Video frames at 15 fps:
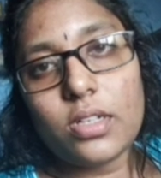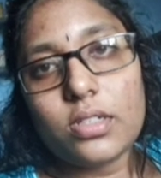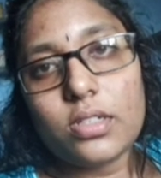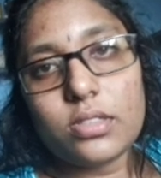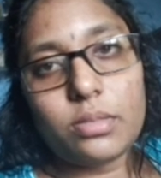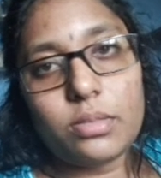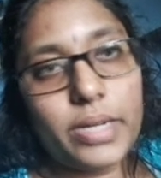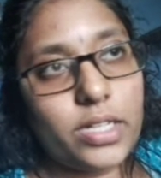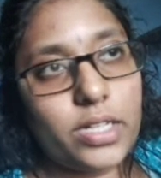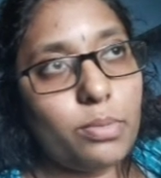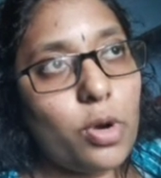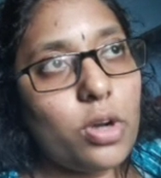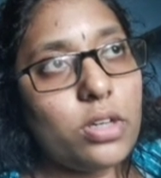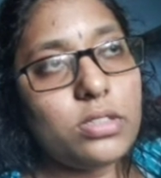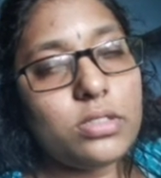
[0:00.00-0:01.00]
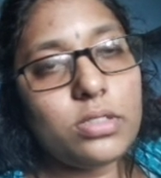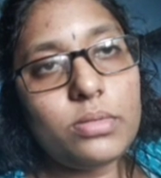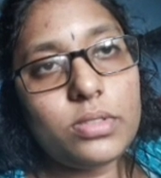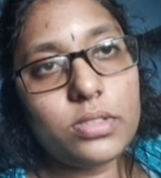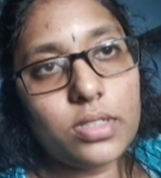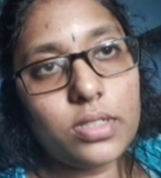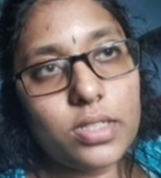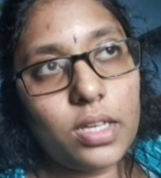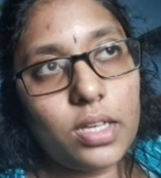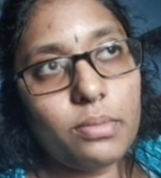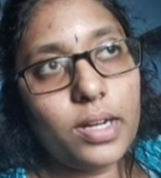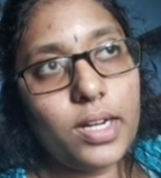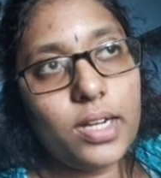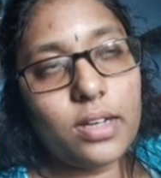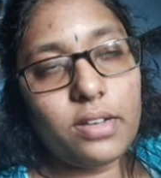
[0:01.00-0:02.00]
So metabolism is nothing
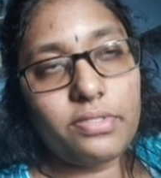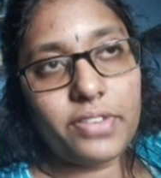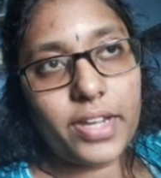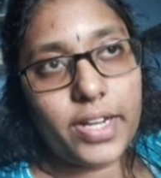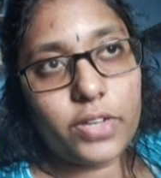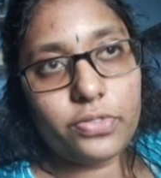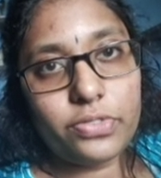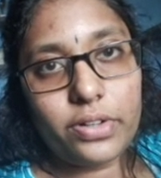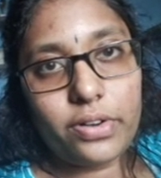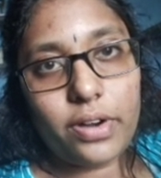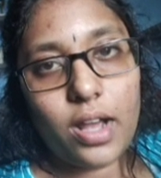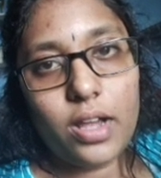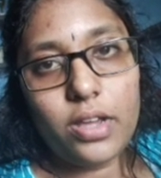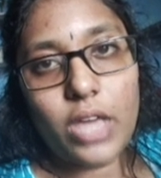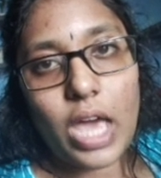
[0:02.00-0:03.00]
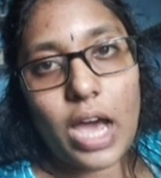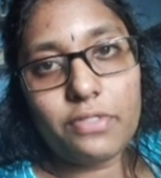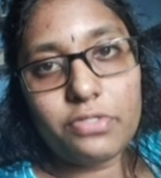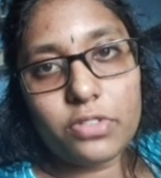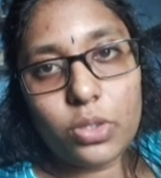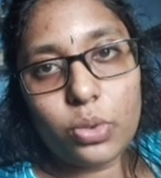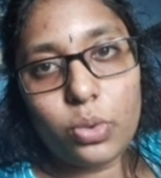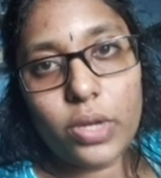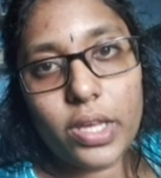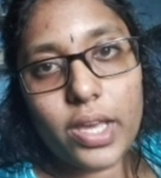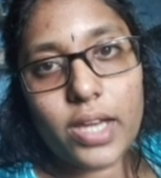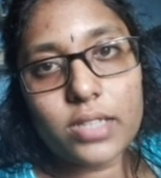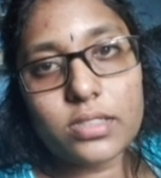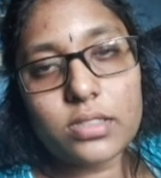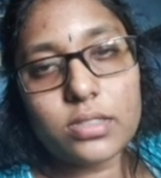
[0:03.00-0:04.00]
but a fate of a drug. You have two
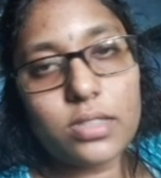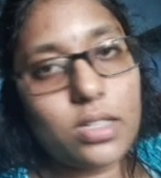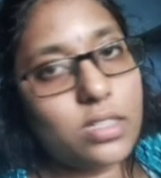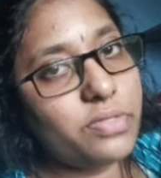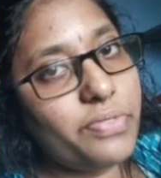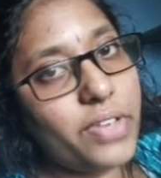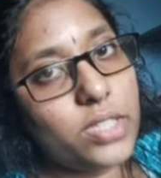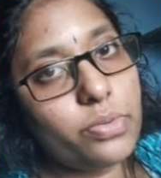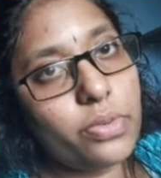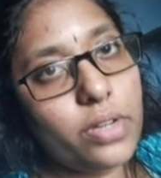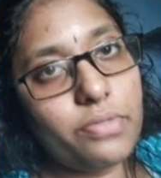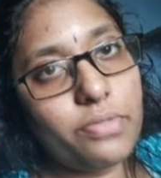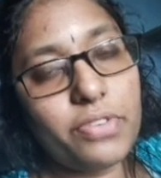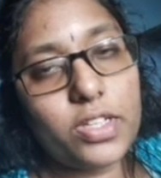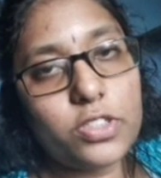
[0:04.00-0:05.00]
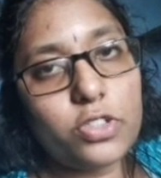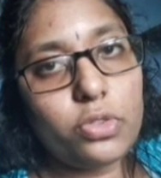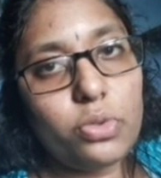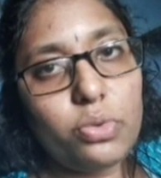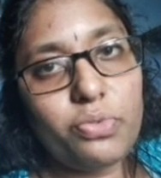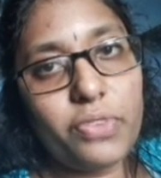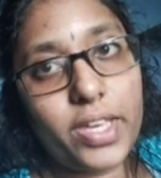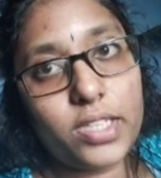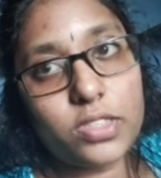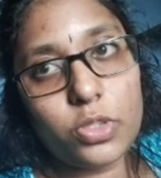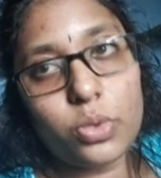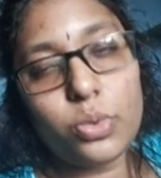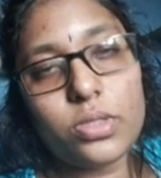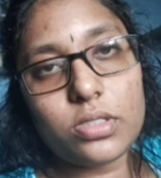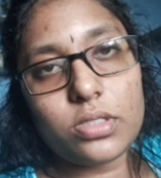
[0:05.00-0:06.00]
reactions, that is phase 1 and phase 2. Phase
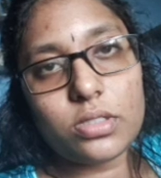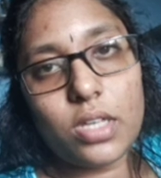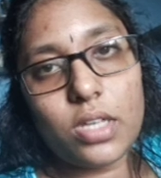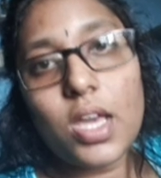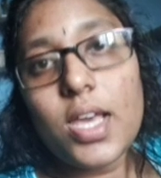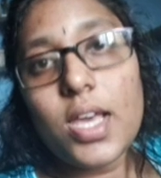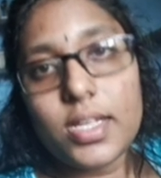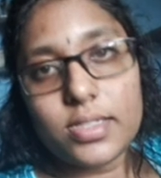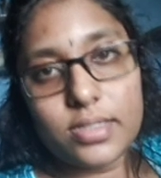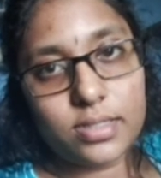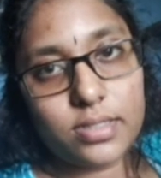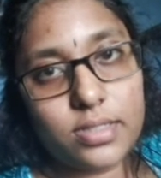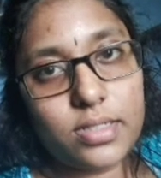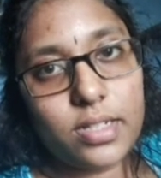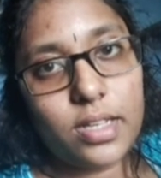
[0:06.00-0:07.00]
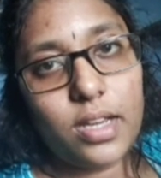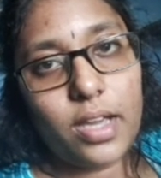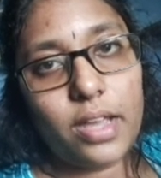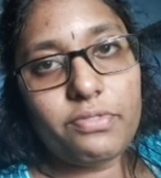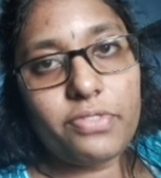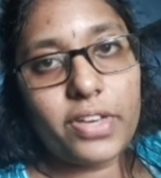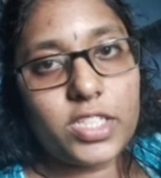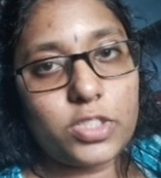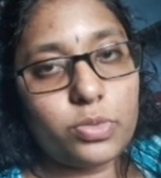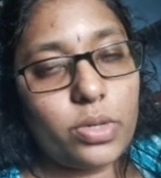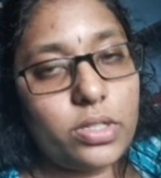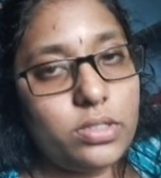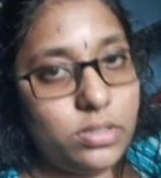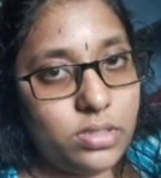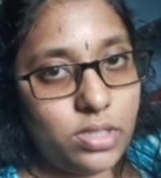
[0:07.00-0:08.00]
2 is the synthetic and phase
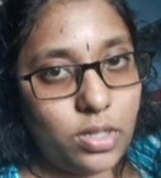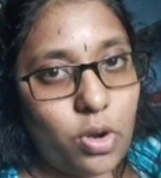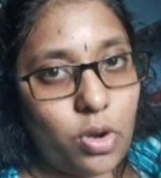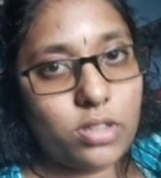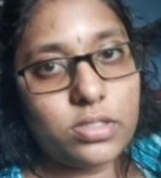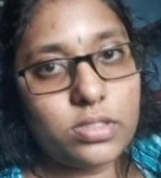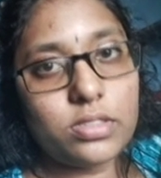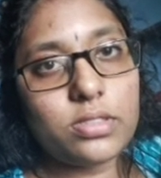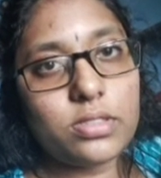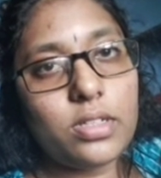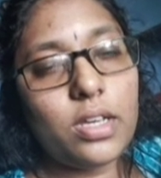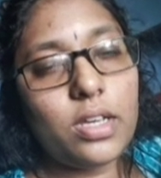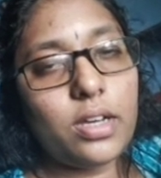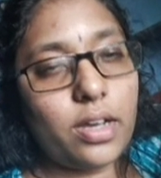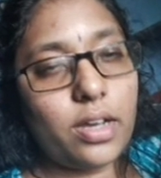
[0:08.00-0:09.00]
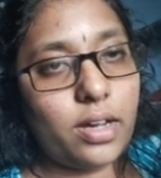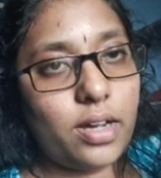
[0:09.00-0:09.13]
1 is the non-synthetic.